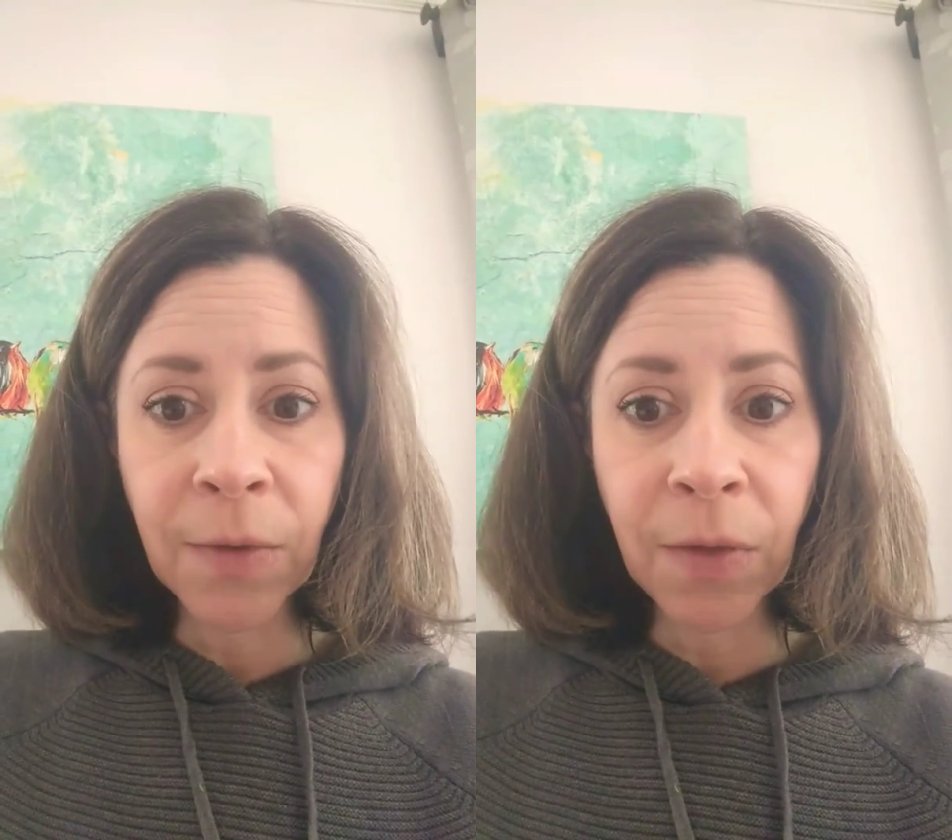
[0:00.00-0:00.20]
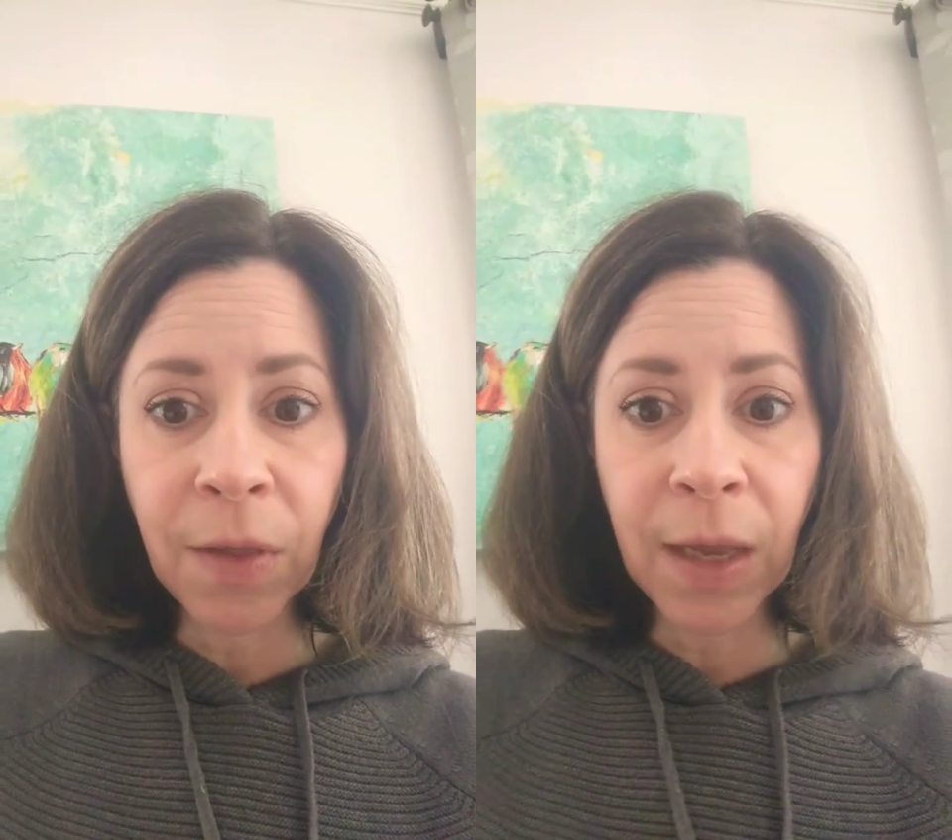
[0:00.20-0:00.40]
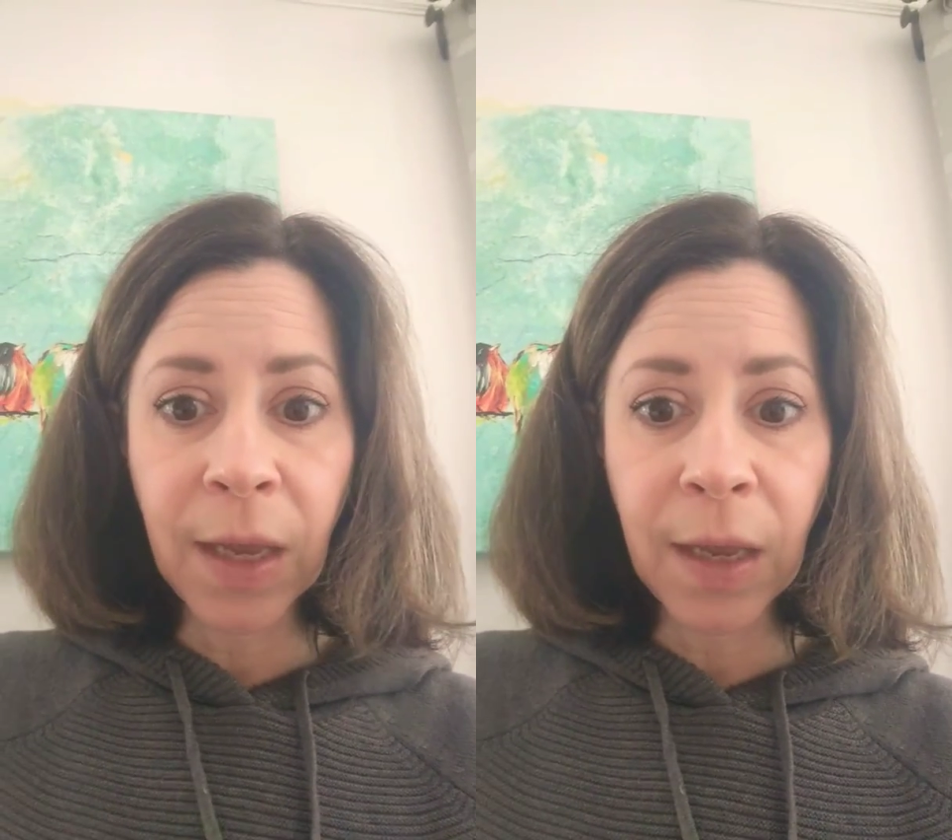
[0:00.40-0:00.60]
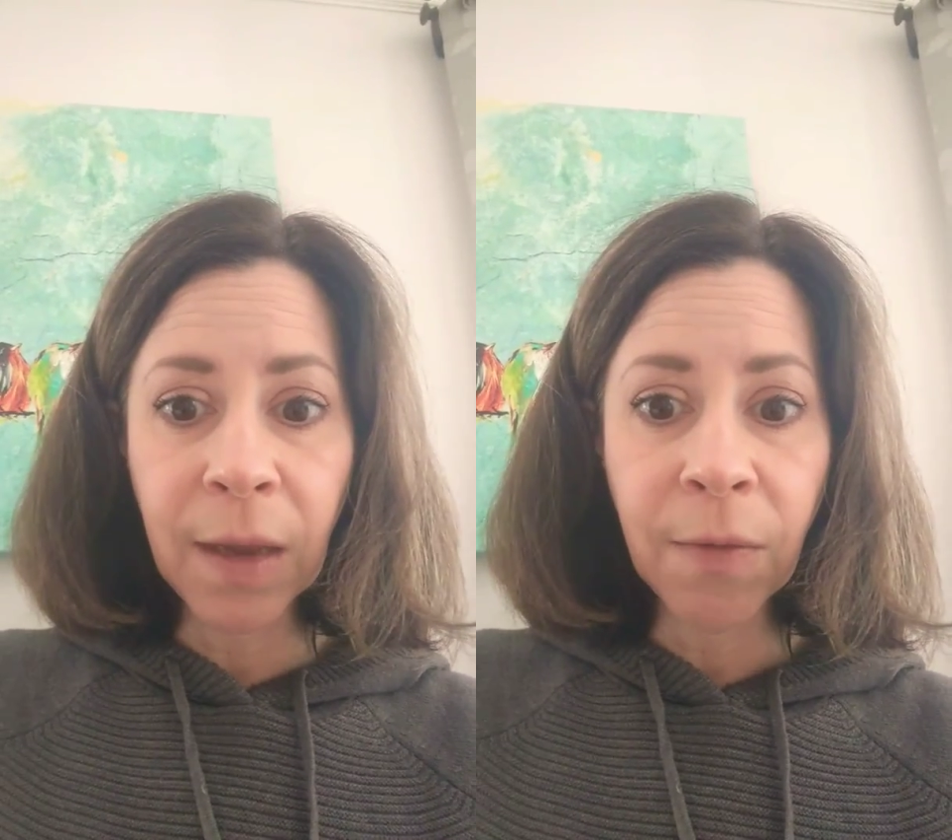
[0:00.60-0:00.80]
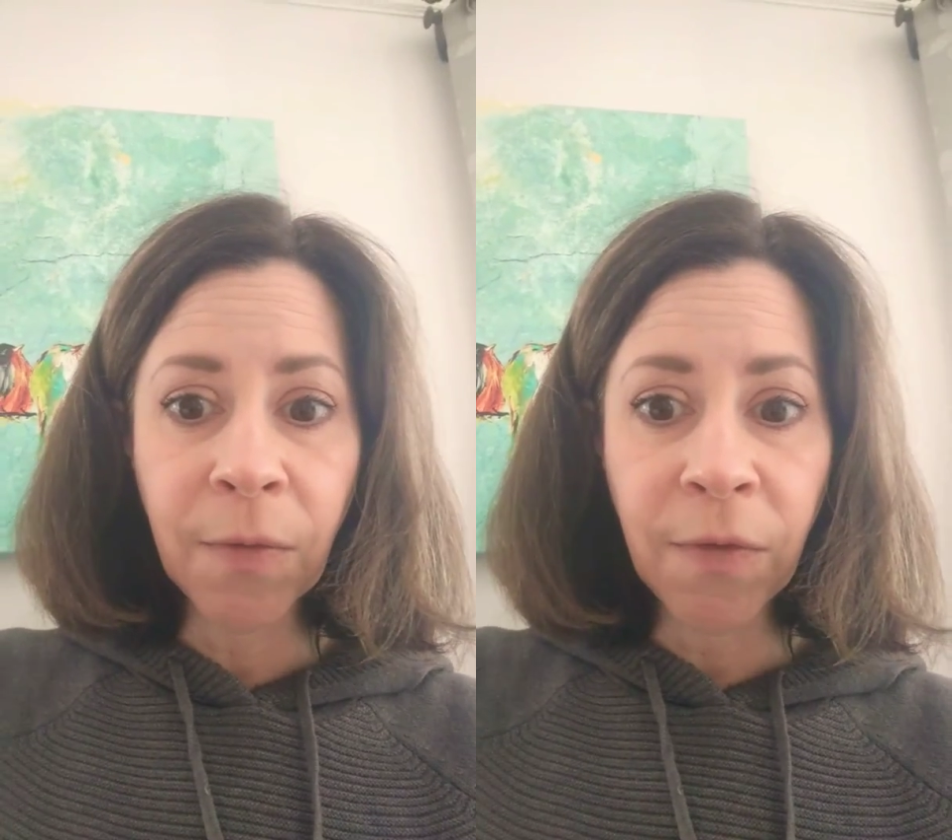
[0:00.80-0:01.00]

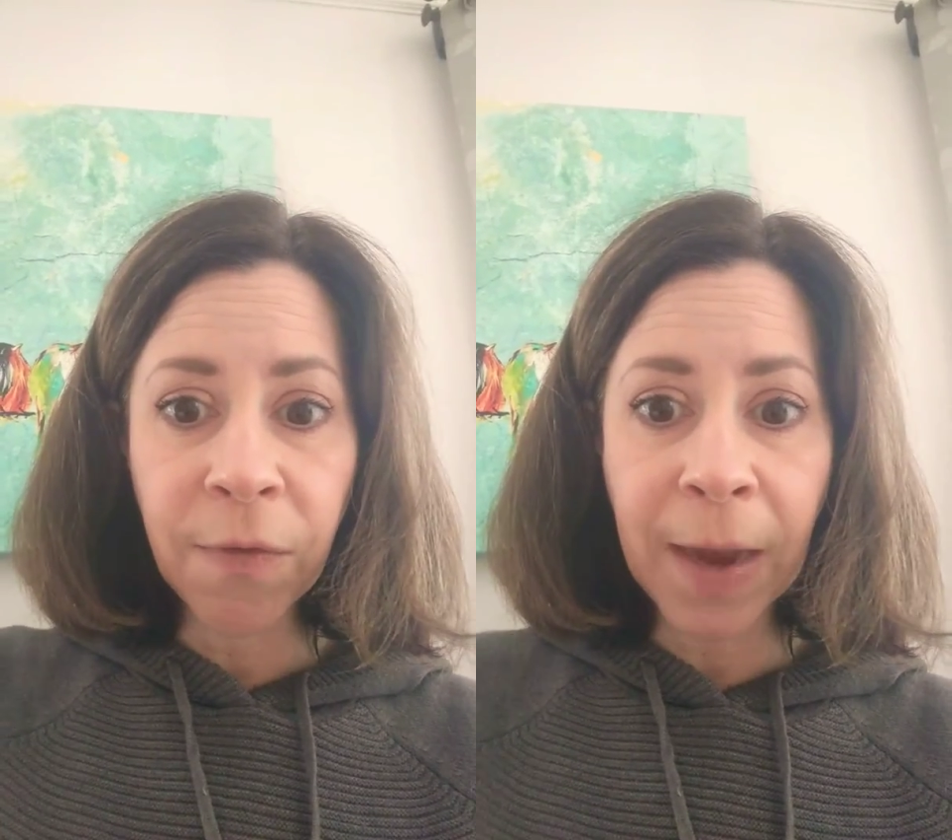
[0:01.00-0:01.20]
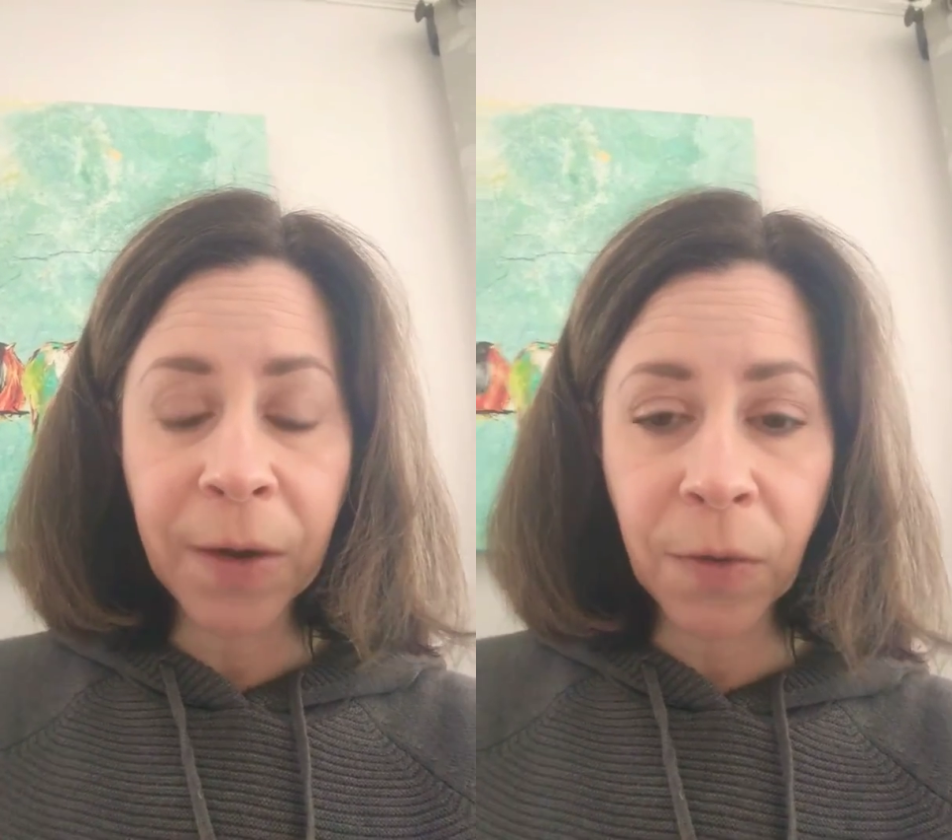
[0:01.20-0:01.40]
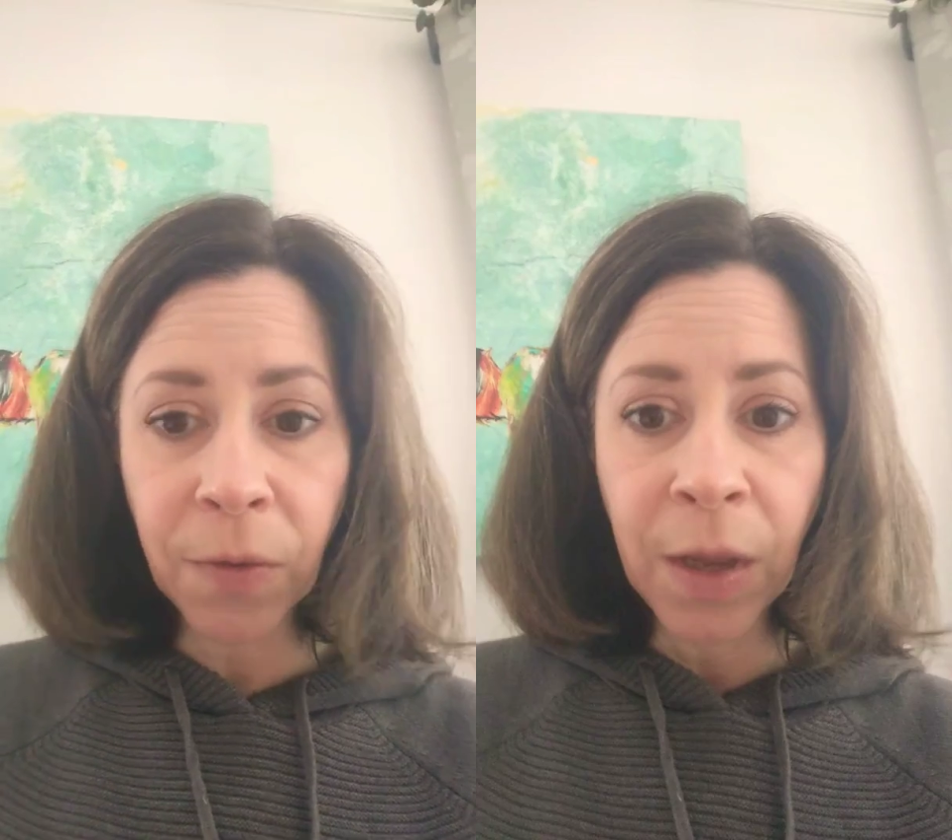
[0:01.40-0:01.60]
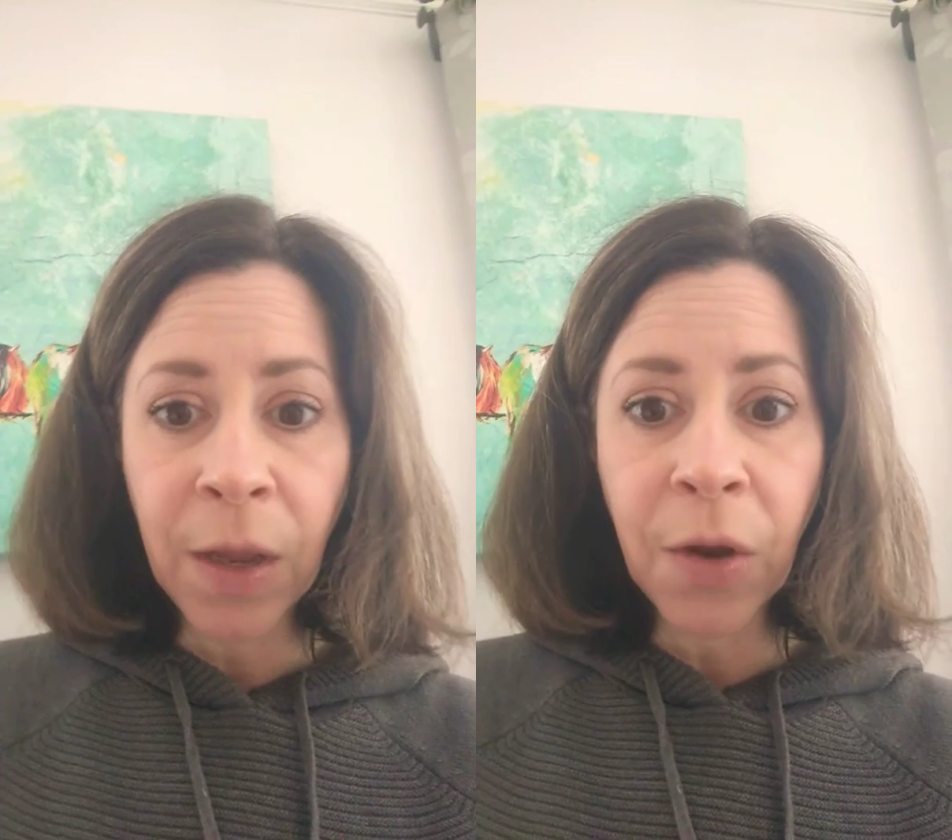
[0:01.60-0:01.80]
the final